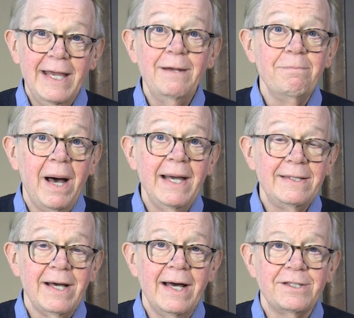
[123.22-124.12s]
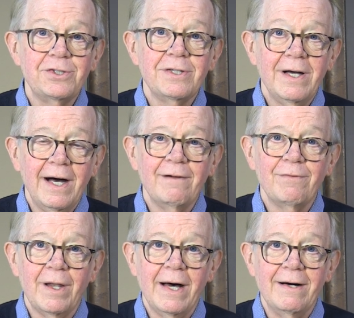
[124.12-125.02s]
in my touch of
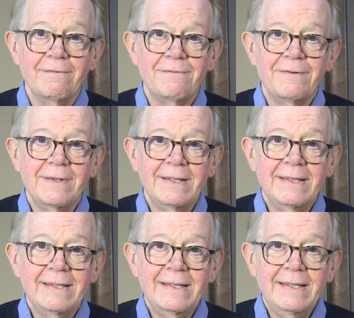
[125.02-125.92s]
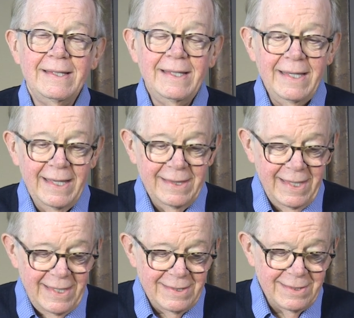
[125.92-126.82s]
love. In
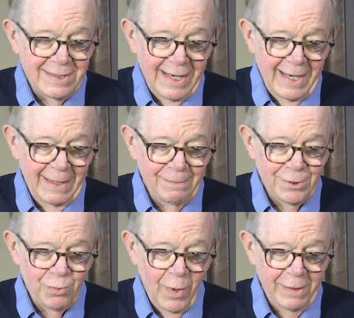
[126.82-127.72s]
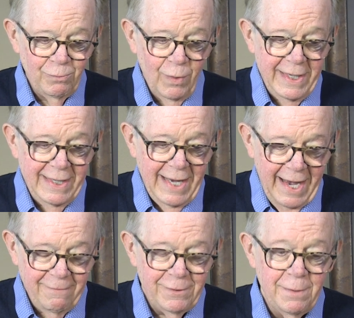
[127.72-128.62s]
these times when we
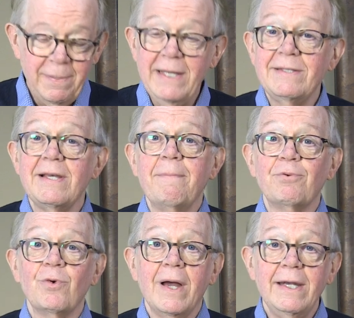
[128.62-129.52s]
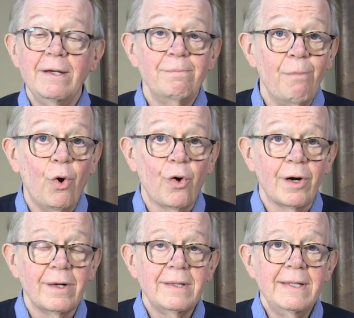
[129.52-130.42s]
have to be separated
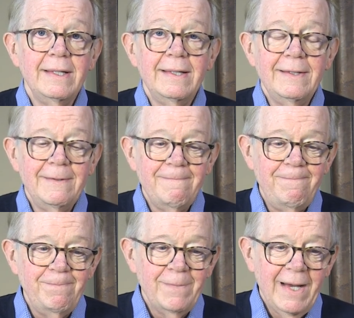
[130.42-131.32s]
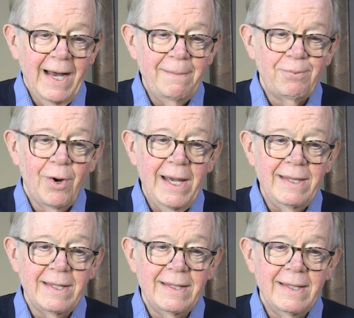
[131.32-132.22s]
more, I pray
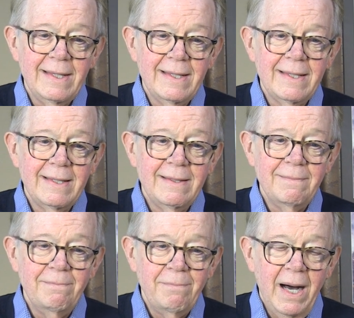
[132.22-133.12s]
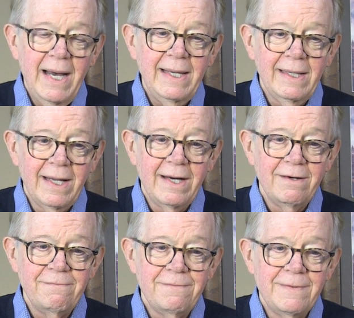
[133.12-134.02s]
that my
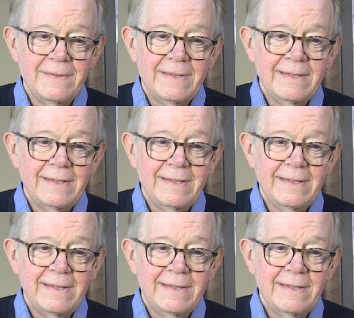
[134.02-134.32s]
love,